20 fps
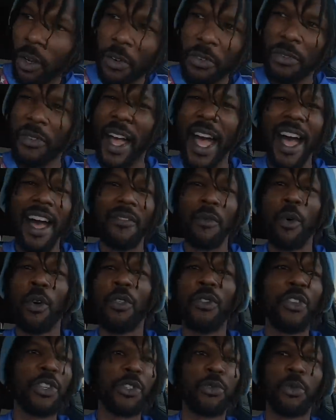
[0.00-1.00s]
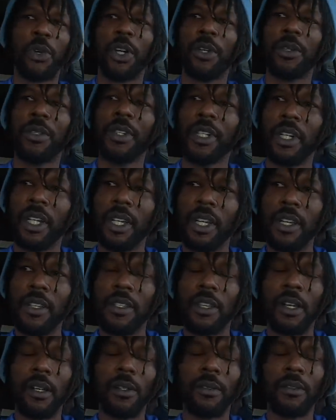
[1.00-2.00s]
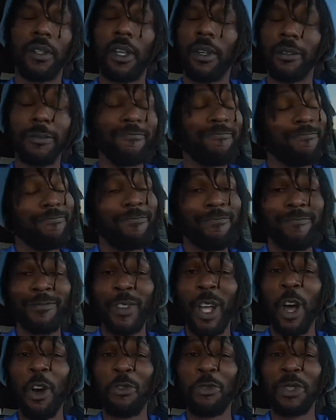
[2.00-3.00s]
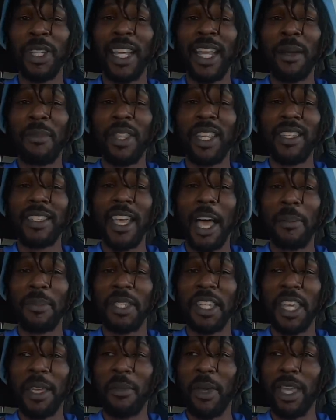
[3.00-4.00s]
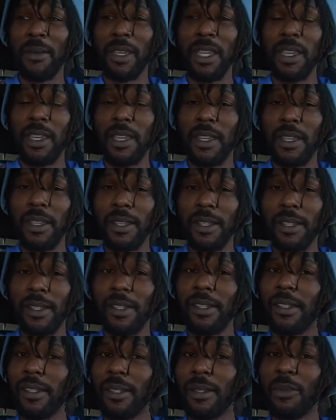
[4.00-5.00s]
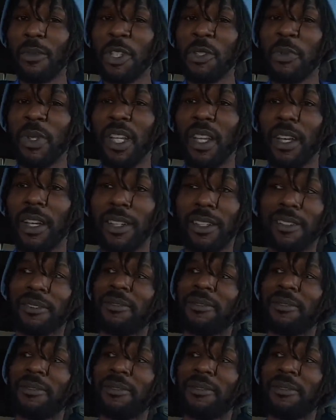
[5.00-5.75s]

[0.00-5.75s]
or 5 on this row. So hopefully I'm in the top 10, baby. Wish me luck.